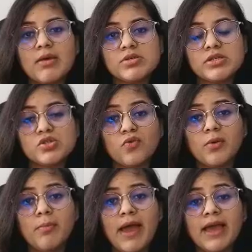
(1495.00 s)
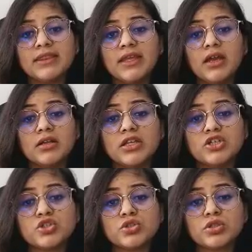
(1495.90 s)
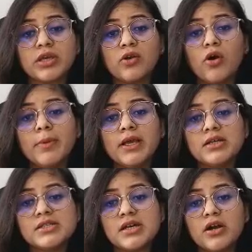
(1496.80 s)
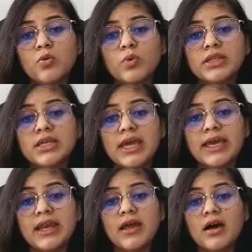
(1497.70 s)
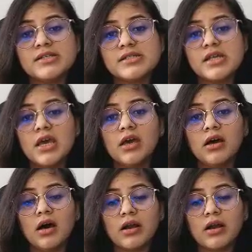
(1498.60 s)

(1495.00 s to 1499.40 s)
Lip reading: premises of the bank. They cannot be concerned with the areas